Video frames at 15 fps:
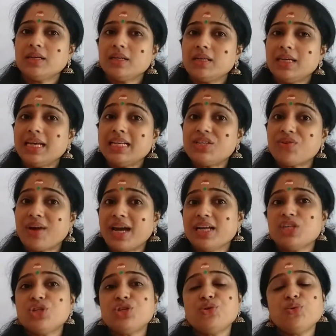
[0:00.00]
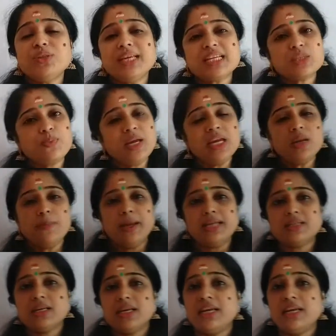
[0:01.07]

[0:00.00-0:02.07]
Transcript: he tried to do the experiment